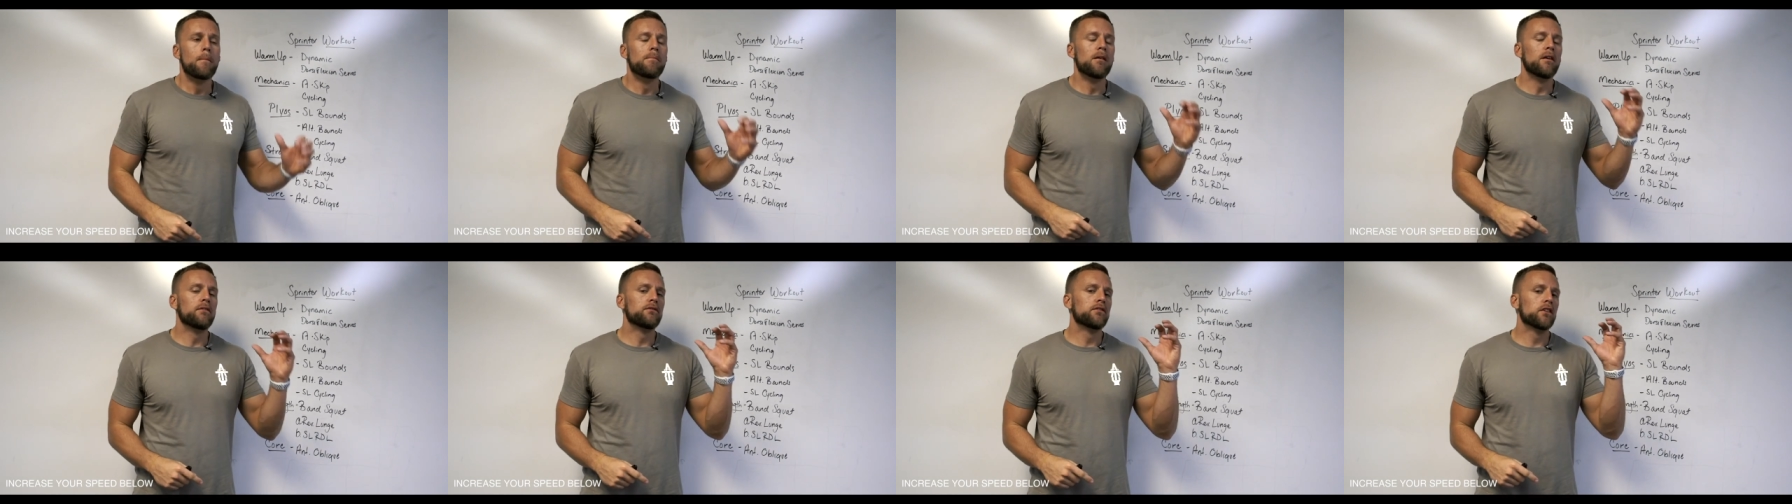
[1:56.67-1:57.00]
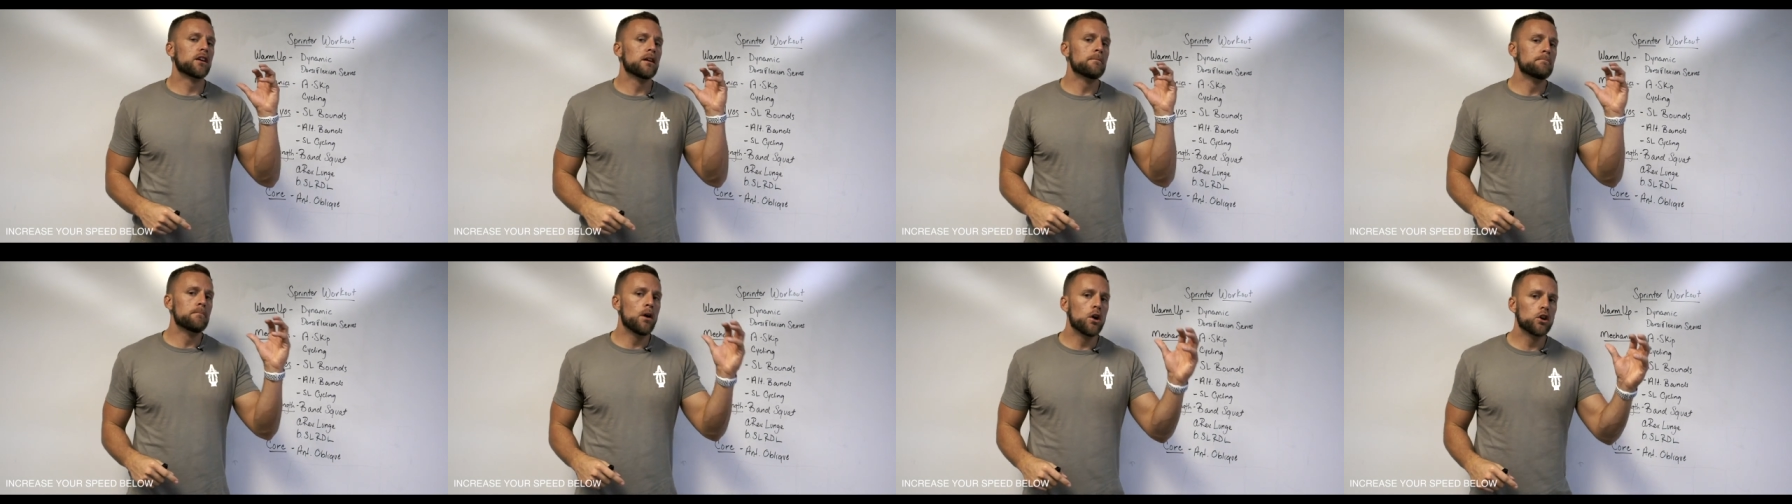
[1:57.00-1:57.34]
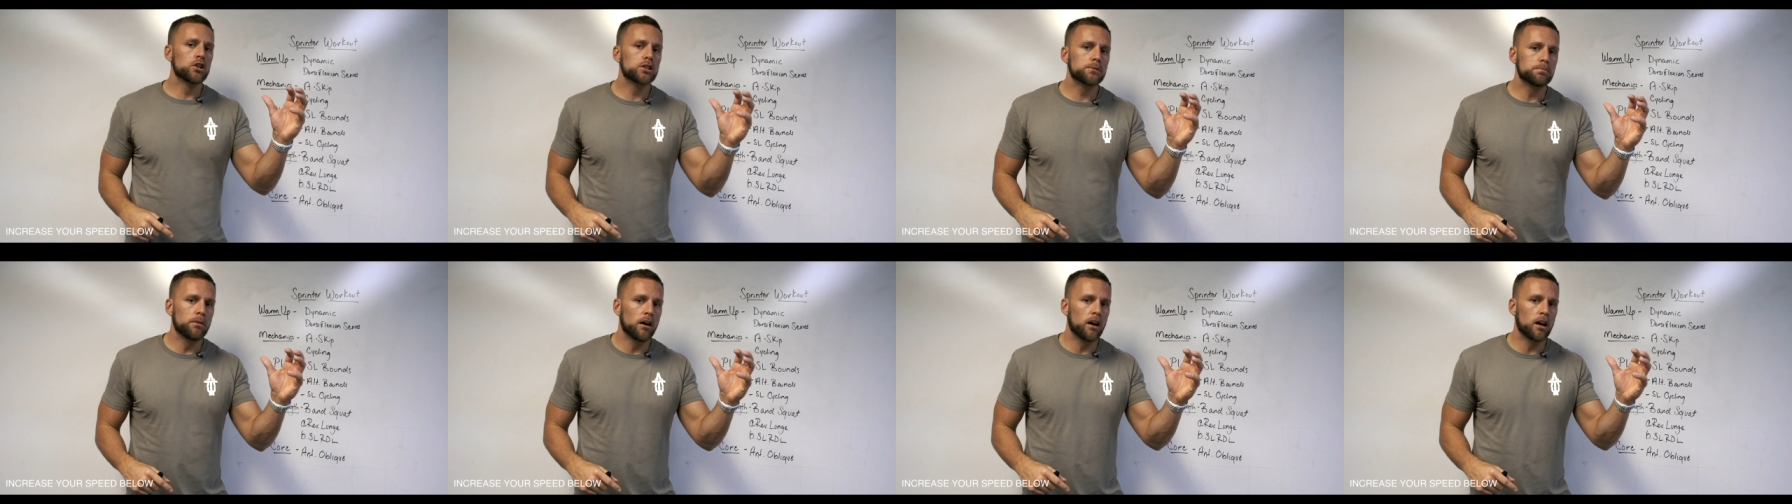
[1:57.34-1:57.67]
But for the
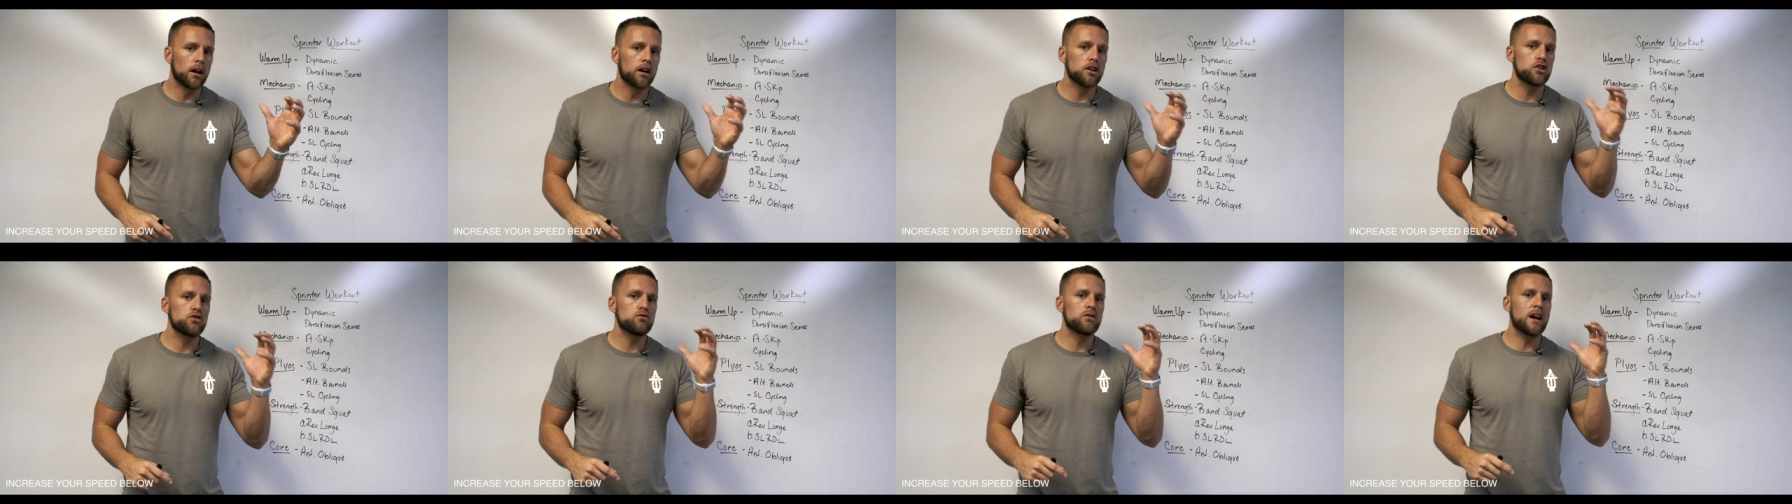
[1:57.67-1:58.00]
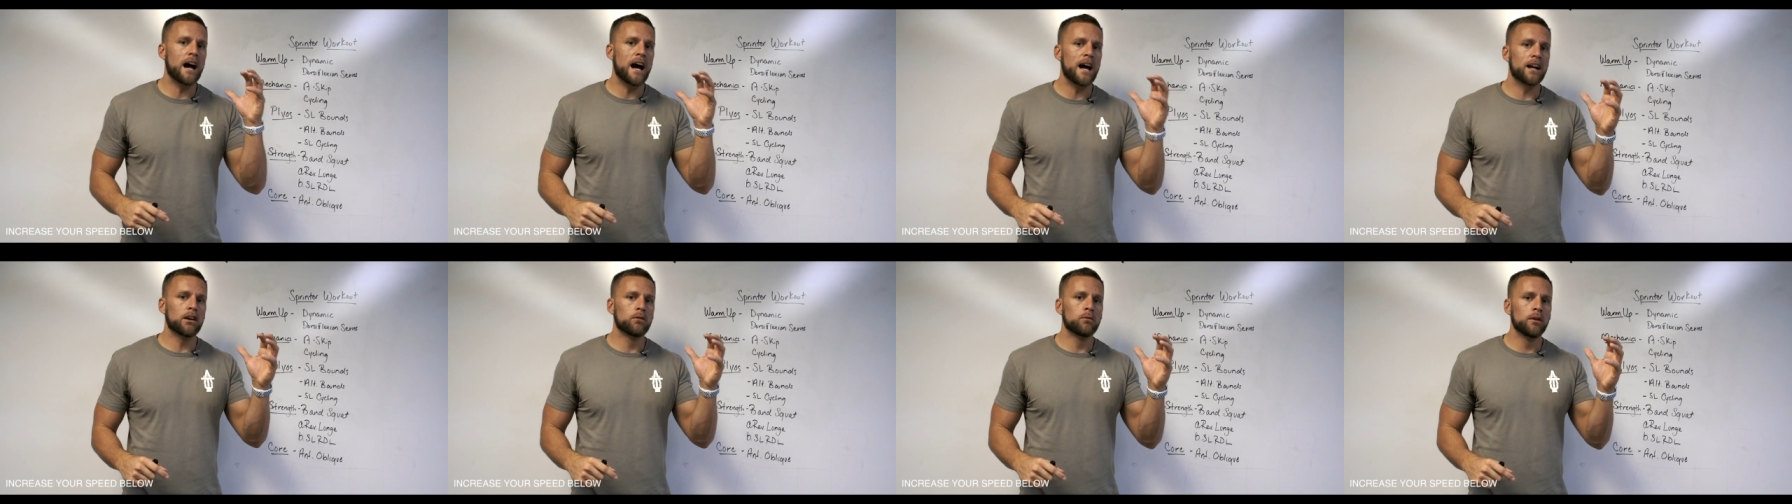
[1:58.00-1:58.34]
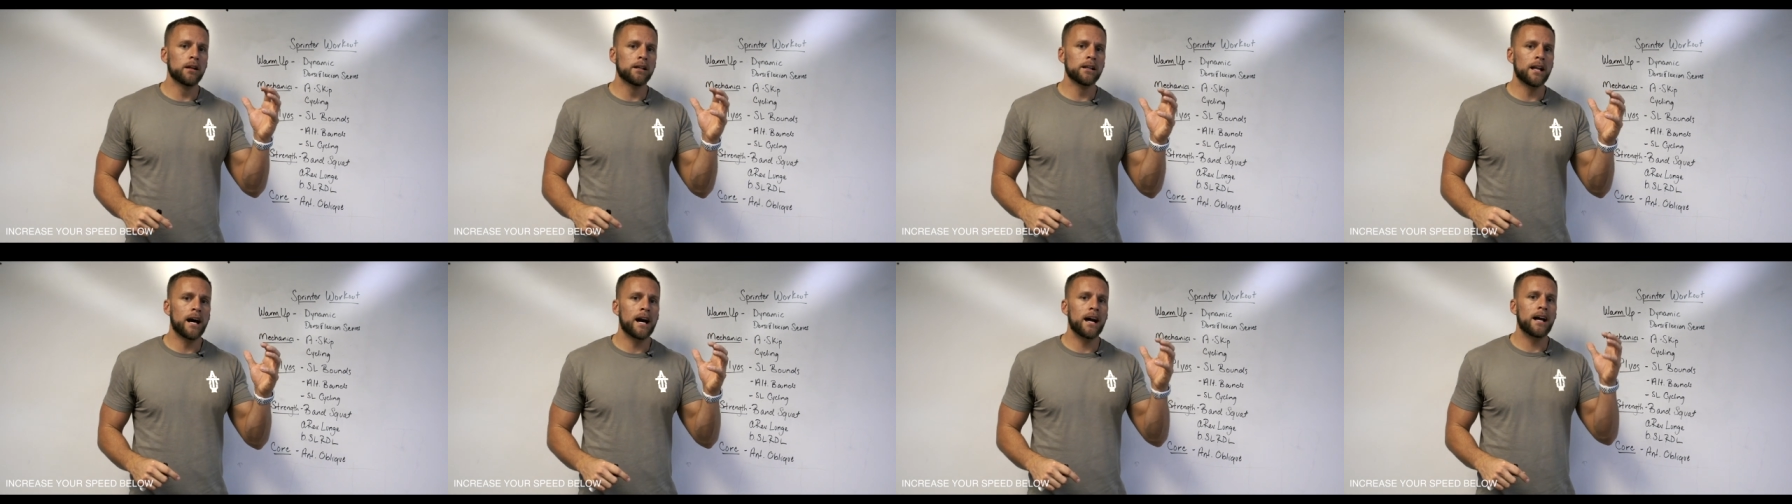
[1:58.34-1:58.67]
most part, you gotta
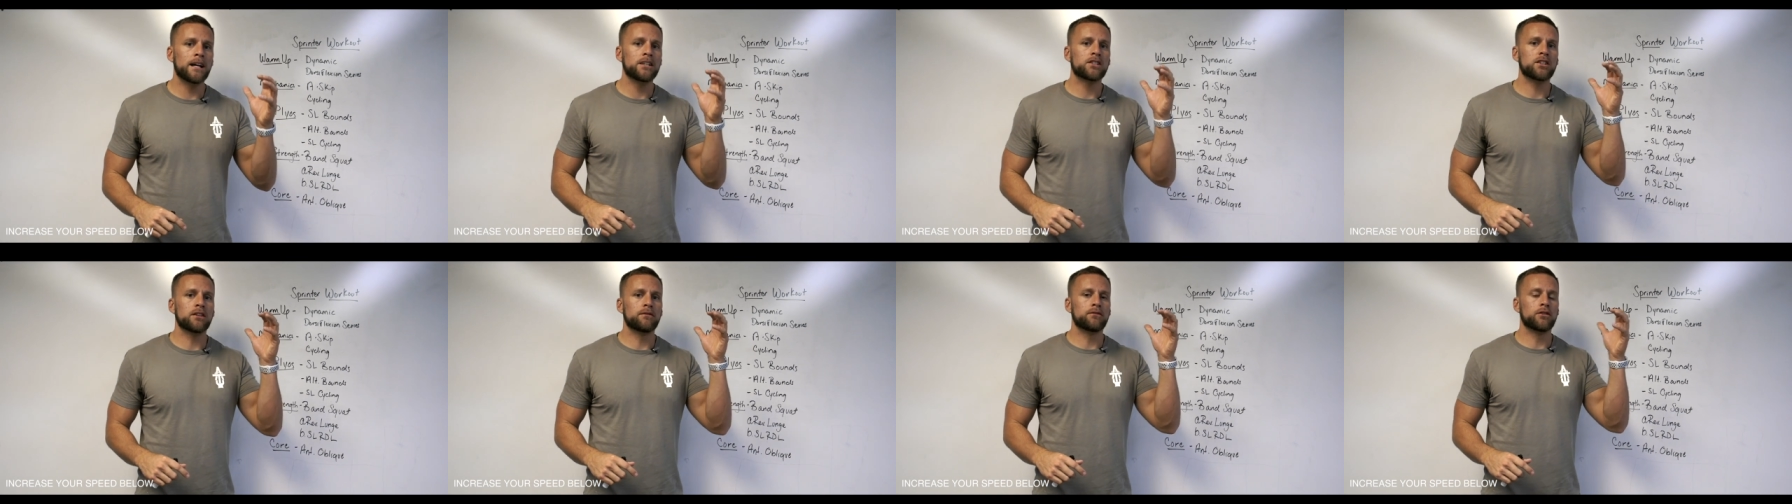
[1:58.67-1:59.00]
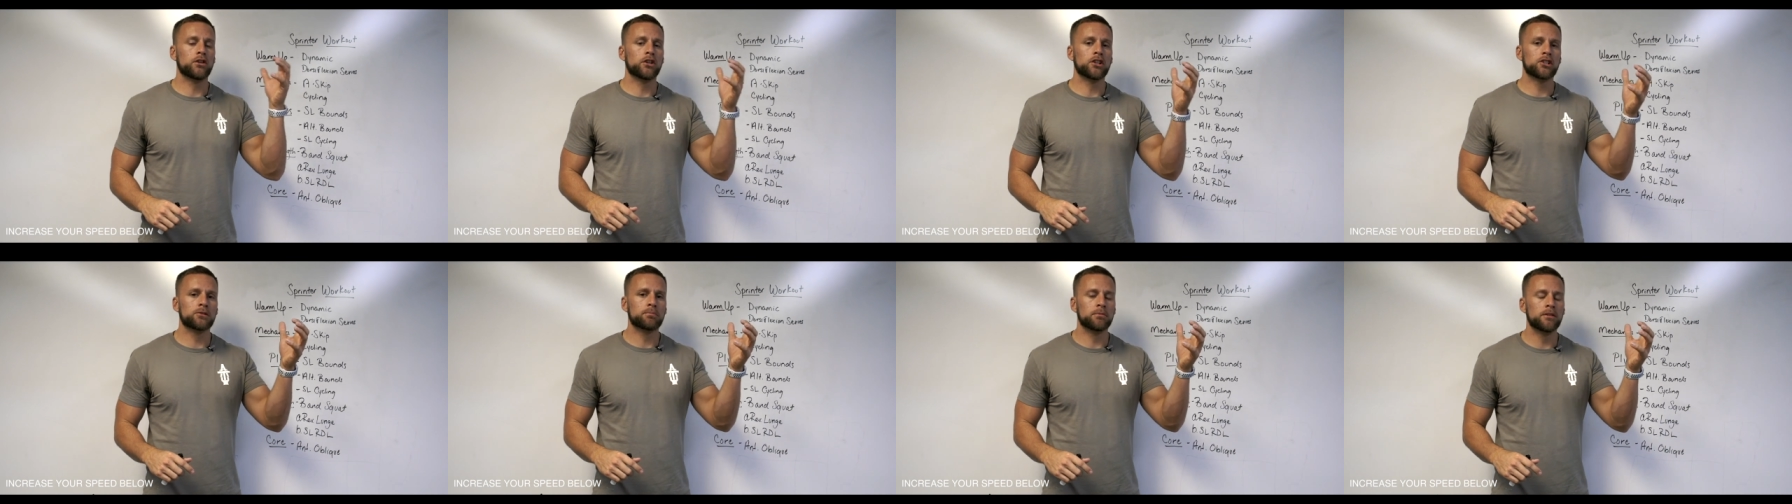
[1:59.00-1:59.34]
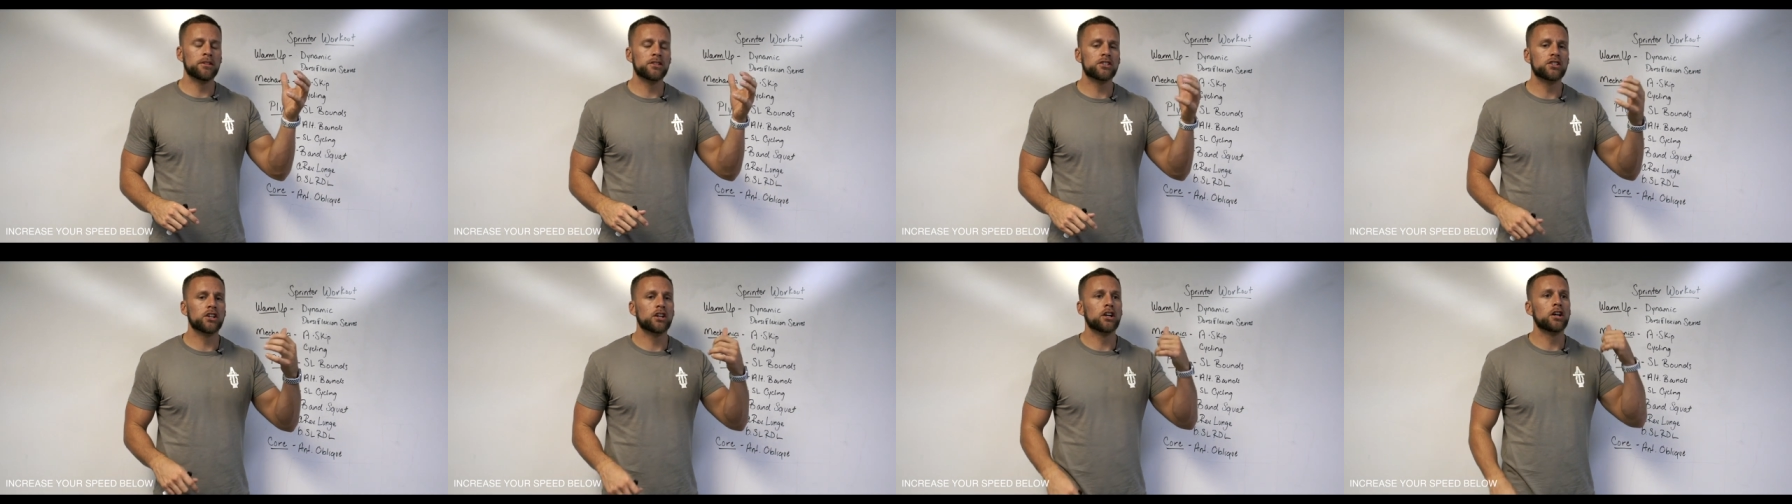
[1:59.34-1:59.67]
realize if you're a
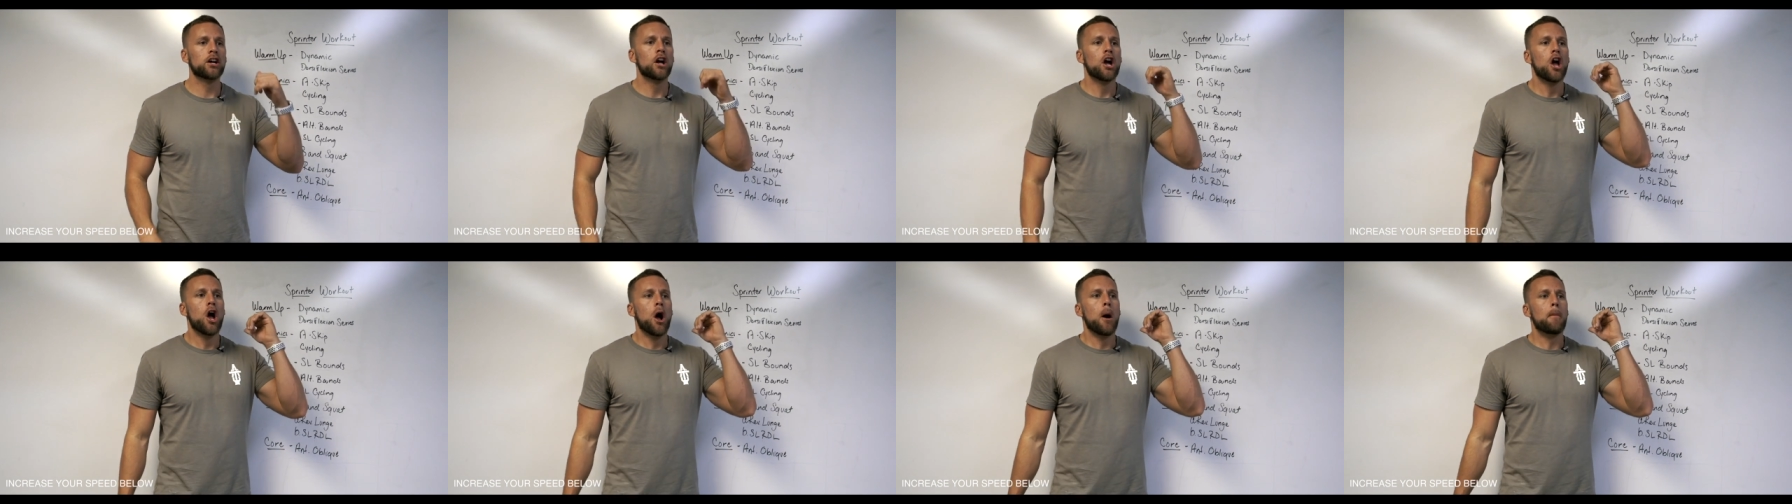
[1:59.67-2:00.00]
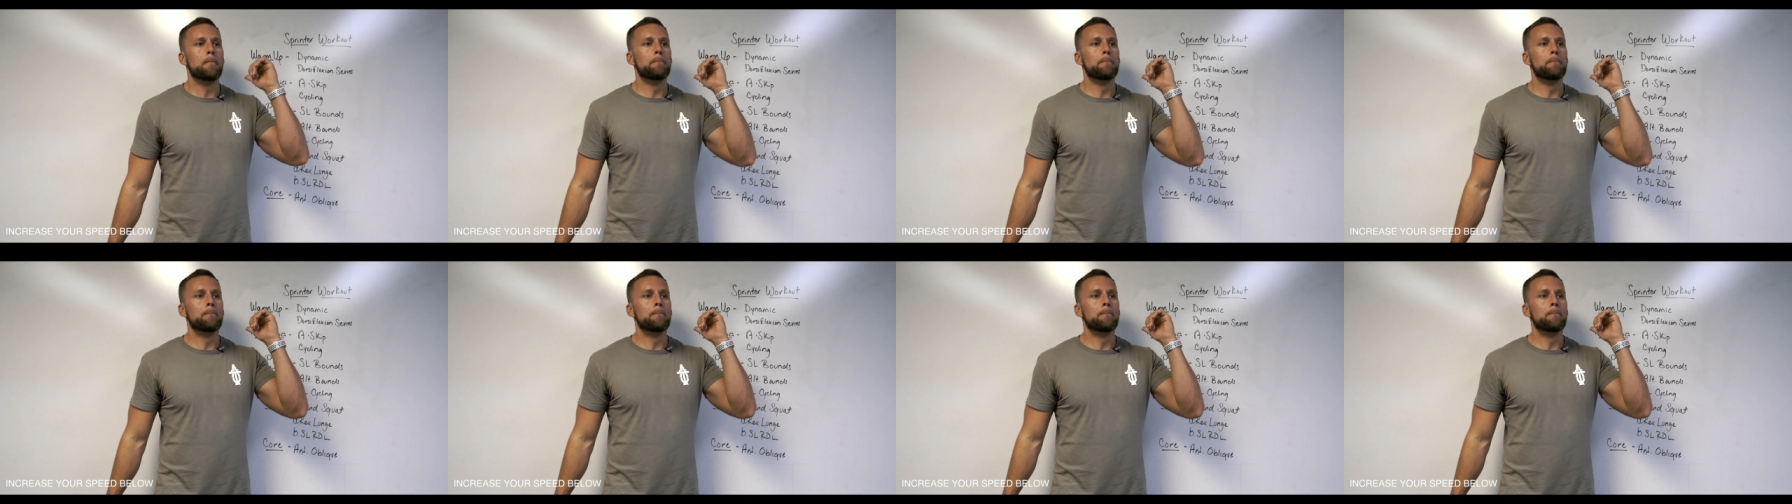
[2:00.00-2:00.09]
sprinter,